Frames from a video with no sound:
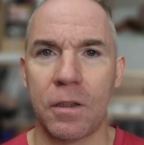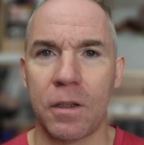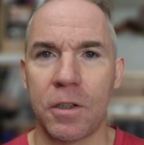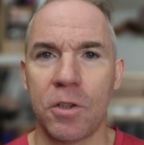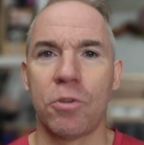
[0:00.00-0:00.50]

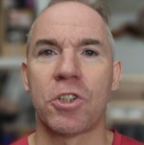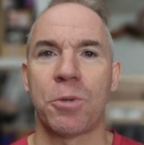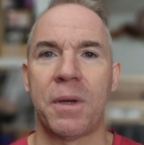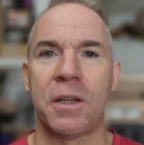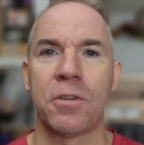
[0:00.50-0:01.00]
a huge
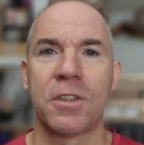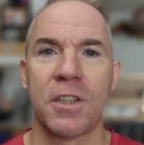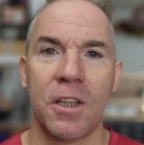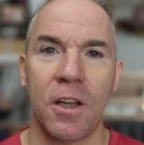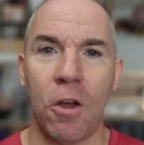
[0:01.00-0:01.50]
amount
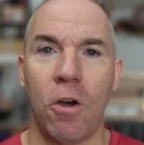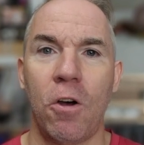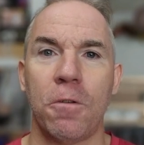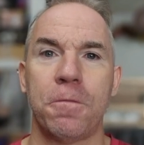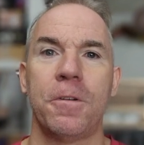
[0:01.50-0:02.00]

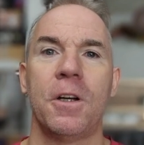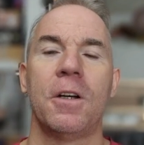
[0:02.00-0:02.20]
of